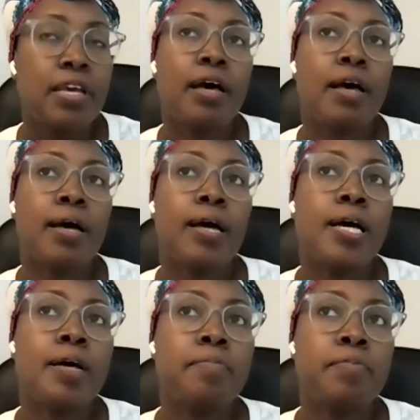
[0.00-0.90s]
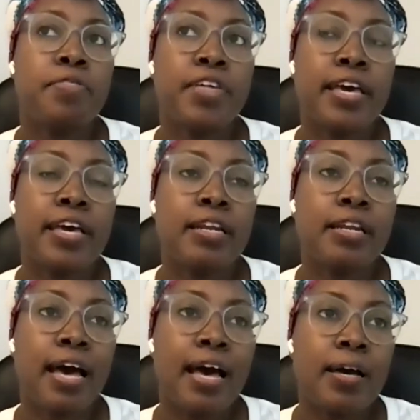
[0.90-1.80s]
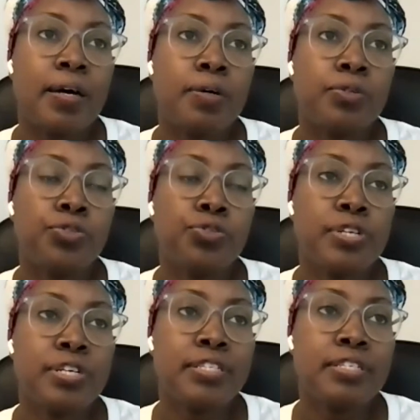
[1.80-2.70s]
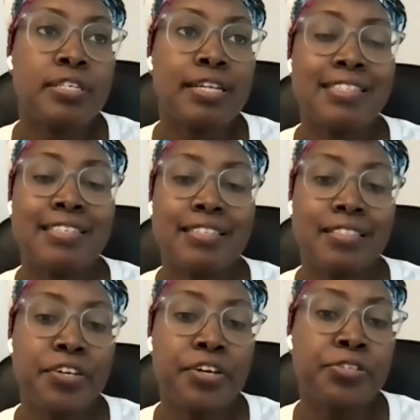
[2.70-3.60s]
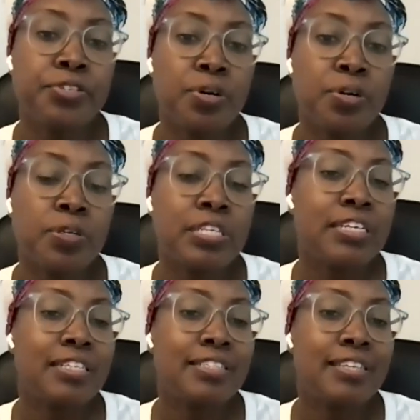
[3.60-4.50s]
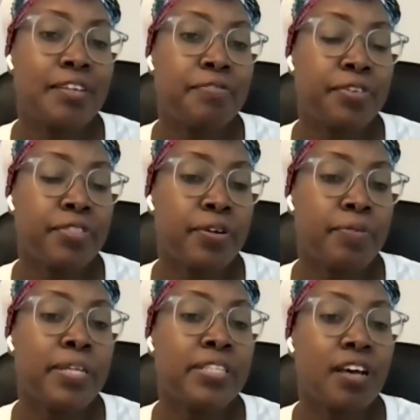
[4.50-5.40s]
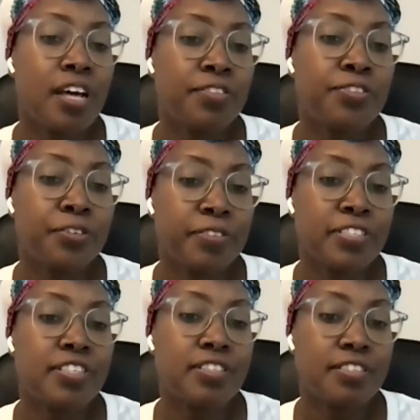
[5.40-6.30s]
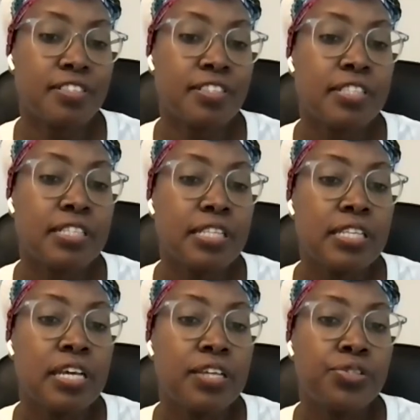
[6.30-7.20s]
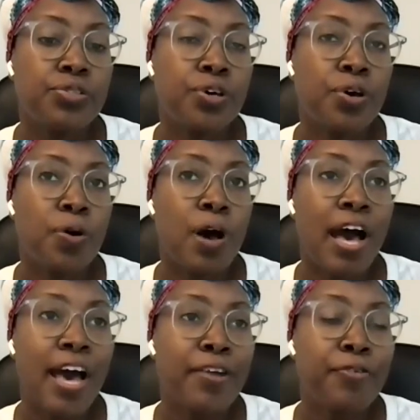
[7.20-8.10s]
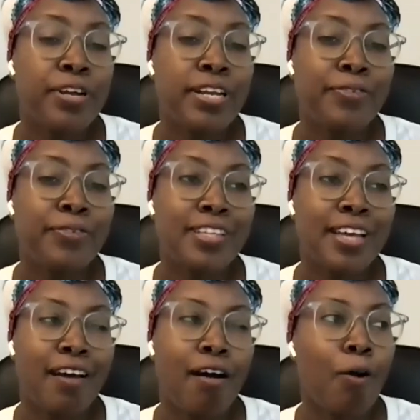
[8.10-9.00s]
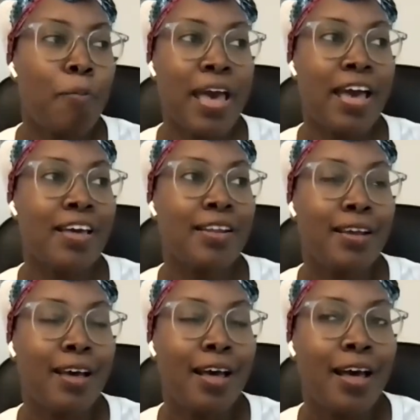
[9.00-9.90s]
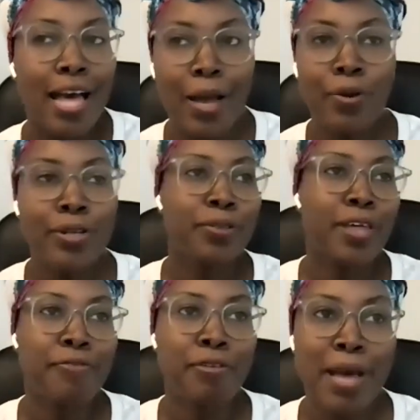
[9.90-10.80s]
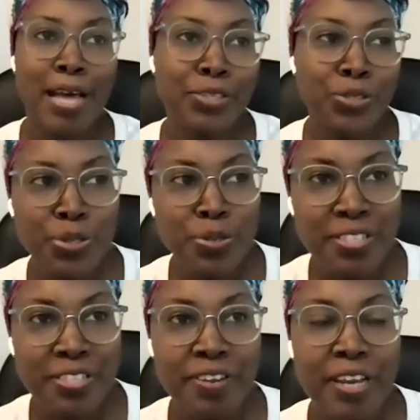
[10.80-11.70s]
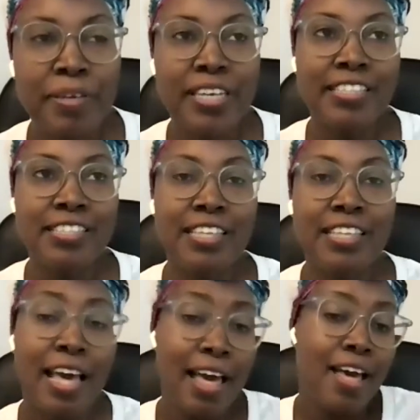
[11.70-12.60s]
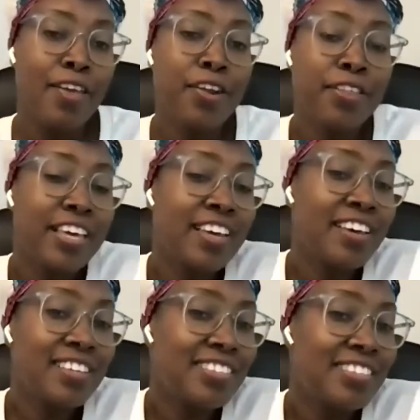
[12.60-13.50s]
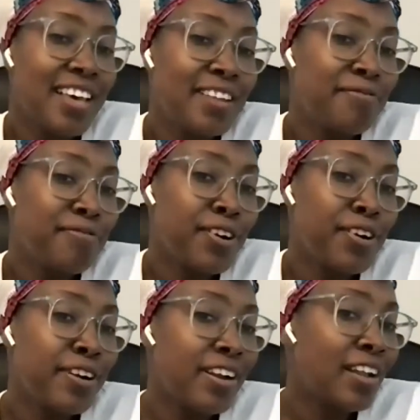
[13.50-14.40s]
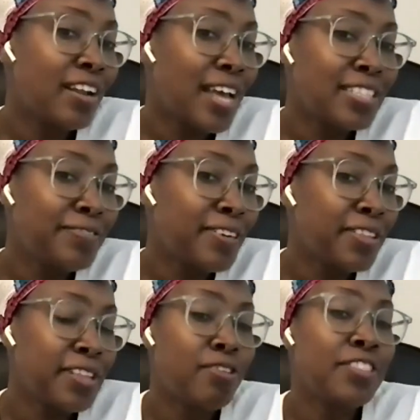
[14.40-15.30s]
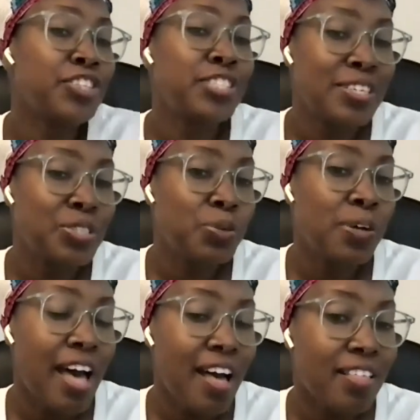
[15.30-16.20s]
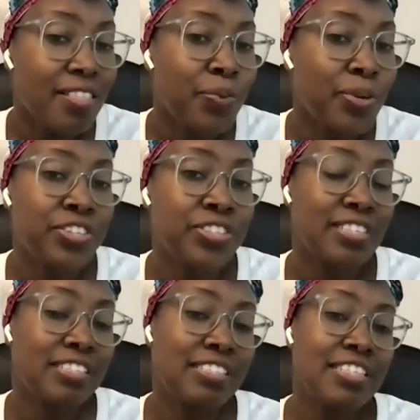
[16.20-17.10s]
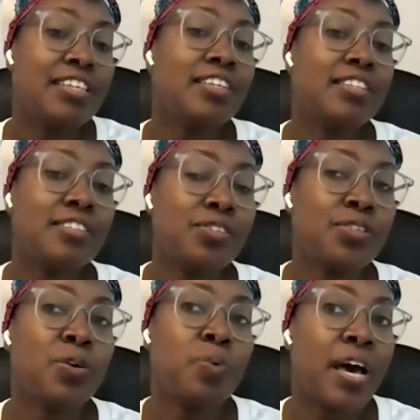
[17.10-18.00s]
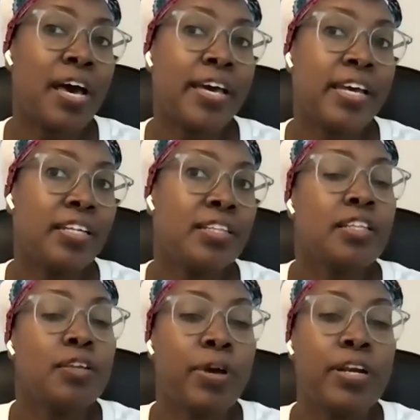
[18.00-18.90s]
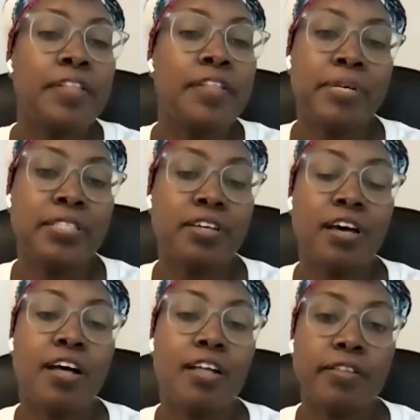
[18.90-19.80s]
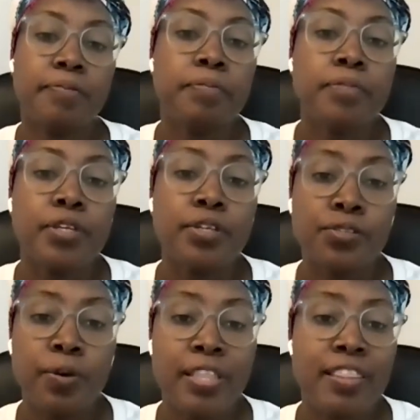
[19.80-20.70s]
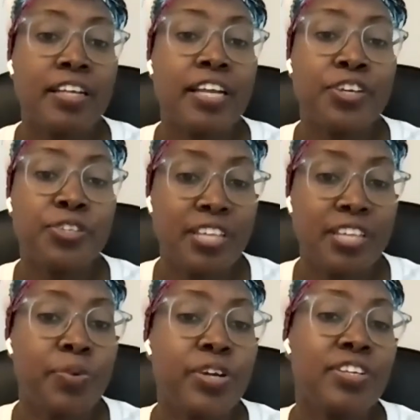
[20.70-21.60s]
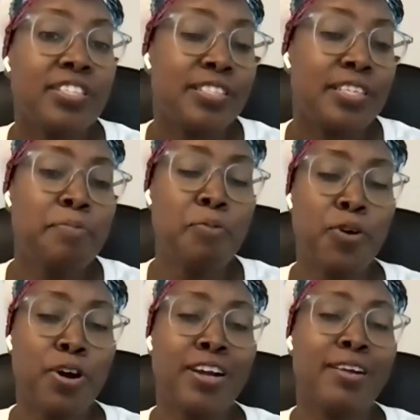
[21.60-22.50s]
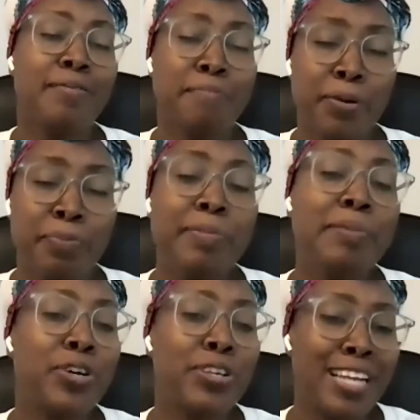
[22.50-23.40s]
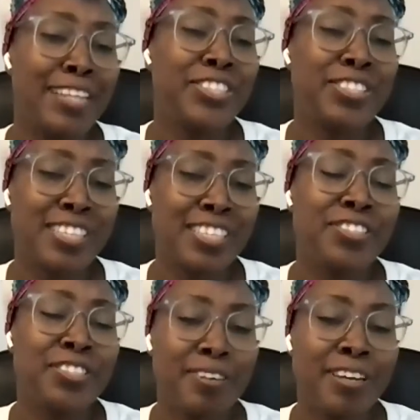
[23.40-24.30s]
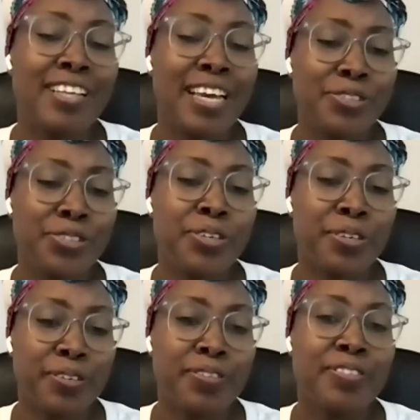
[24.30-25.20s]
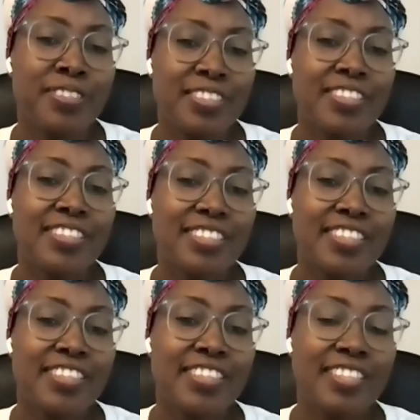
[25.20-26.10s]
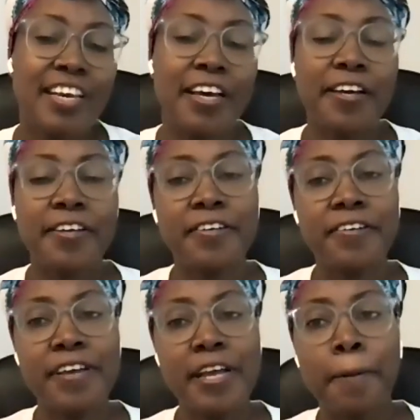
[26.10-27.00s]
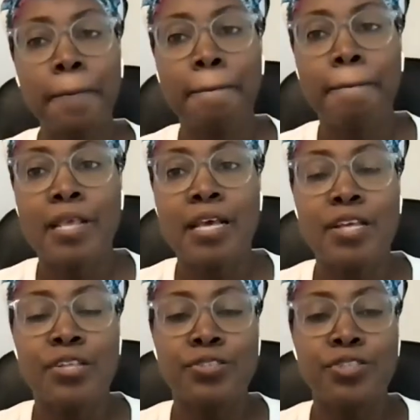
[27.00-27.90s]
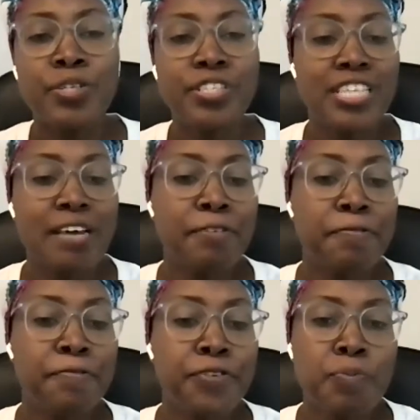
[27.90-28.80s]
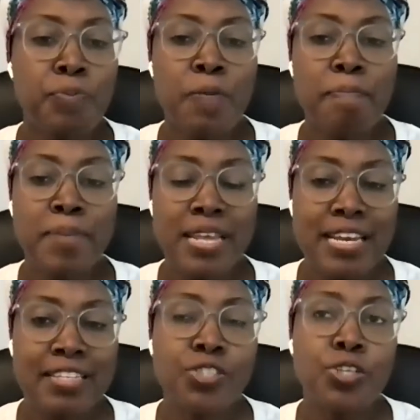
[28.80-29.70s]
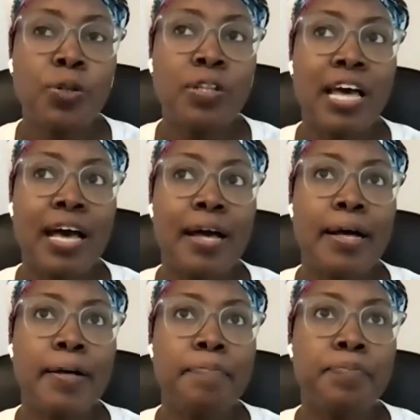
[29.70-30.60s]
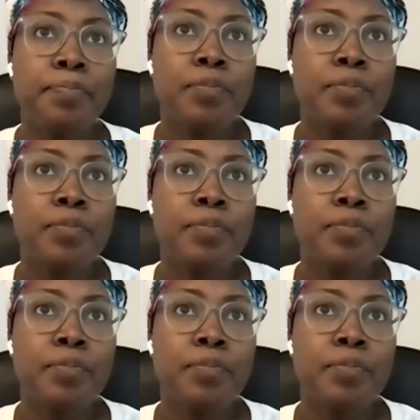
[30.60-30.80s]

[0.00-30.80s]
um, they allow students at 16 years old to consent for their mental health services. So I really was like, oh man, I want to do that for Massachusetts, right? Because you know they can consent for lots of others around their sexual health when they're 16. So why why not their mental health? Yeah. So I think, like you said, we're going to see more, more, maybe more legislation around that too. Mm-hmm. Yeah, great so we just have a few more minutes. So um,